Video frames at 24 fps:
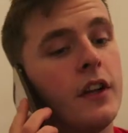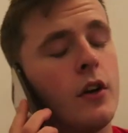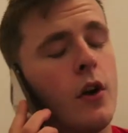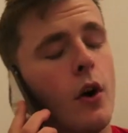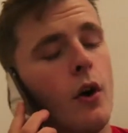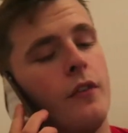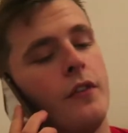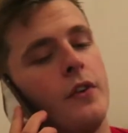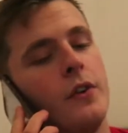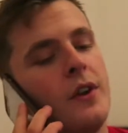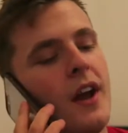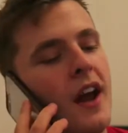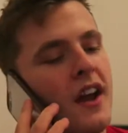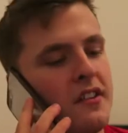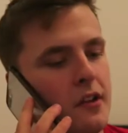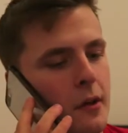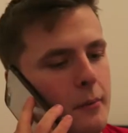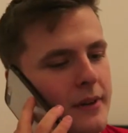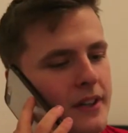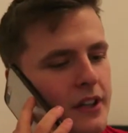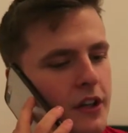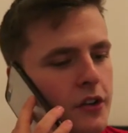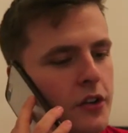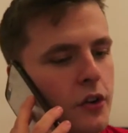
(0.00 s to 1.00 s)
you've got a few days. I
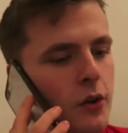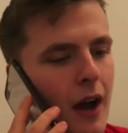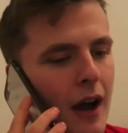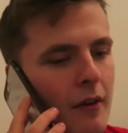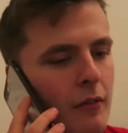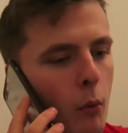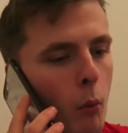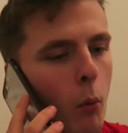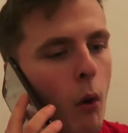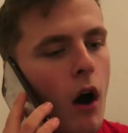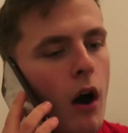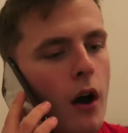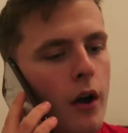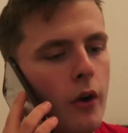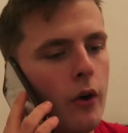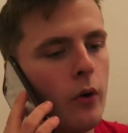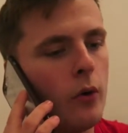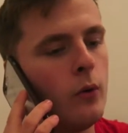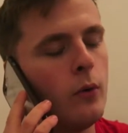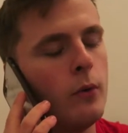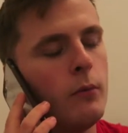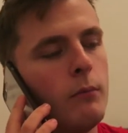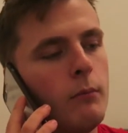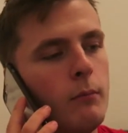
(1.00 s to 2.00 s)
mean, you do have a
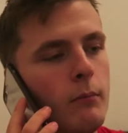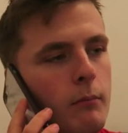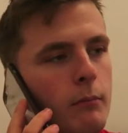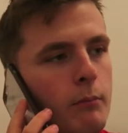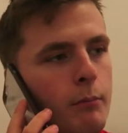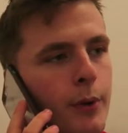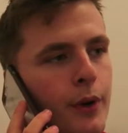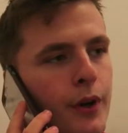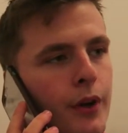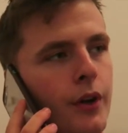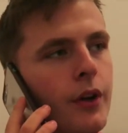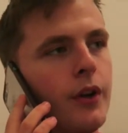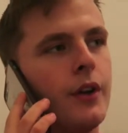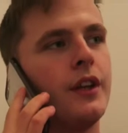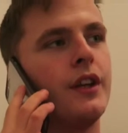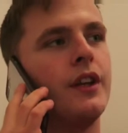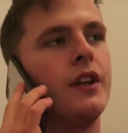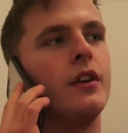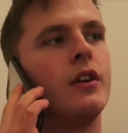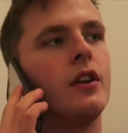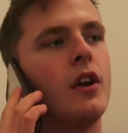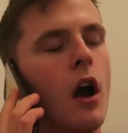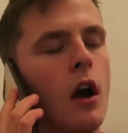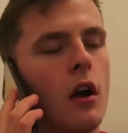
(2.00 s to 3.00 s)
while, but
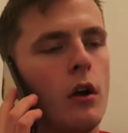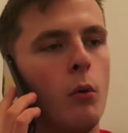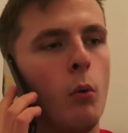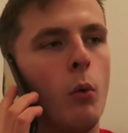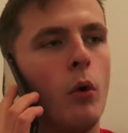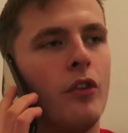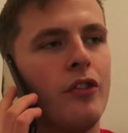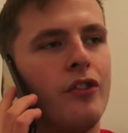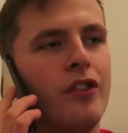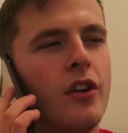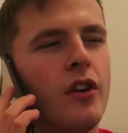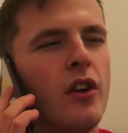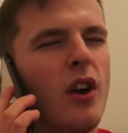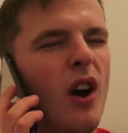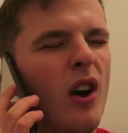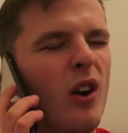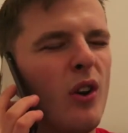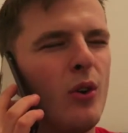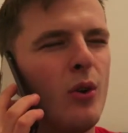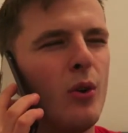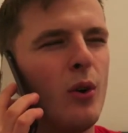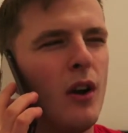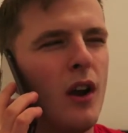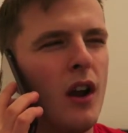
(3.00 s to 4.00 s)
you kind of want to
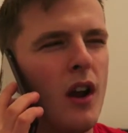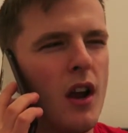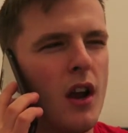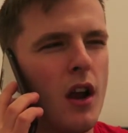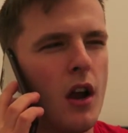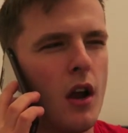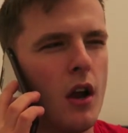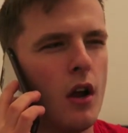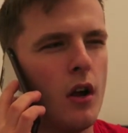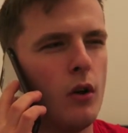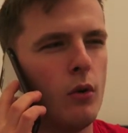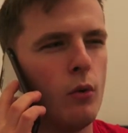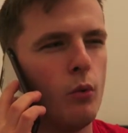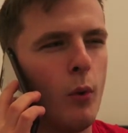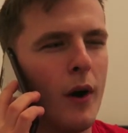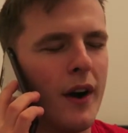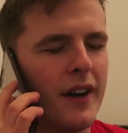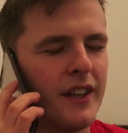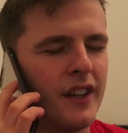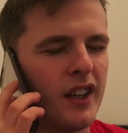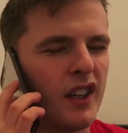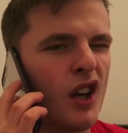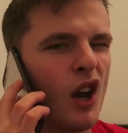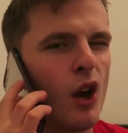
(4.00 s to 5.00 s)
know
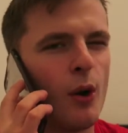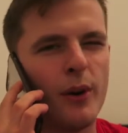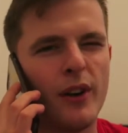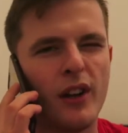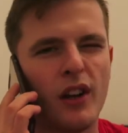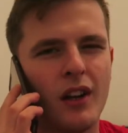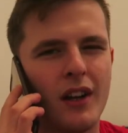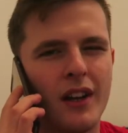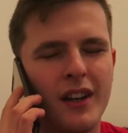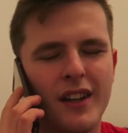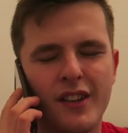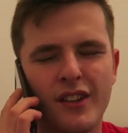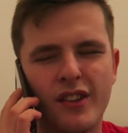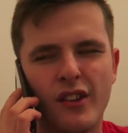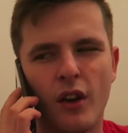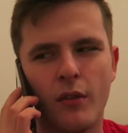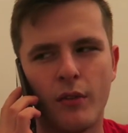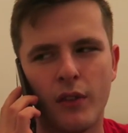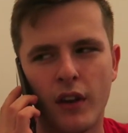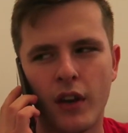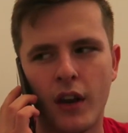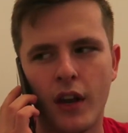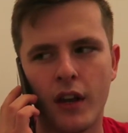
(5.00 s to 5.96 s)
where you're going at least over the